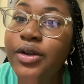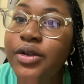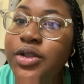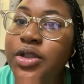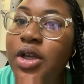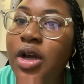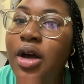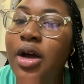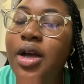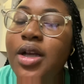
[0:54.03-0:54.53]

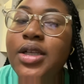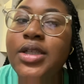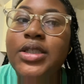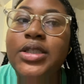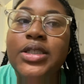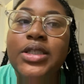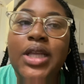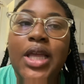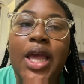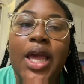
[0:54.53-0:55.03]

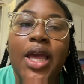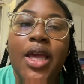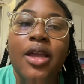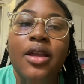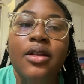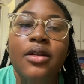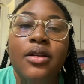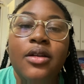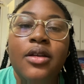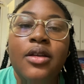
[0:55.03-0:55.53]
sauce,
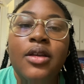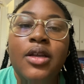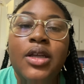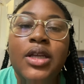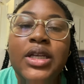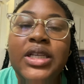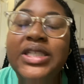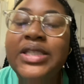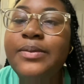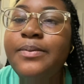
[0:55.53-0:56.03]
and
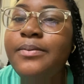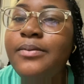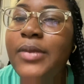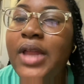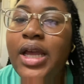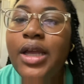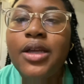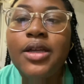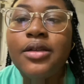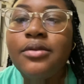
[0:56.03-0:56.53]
like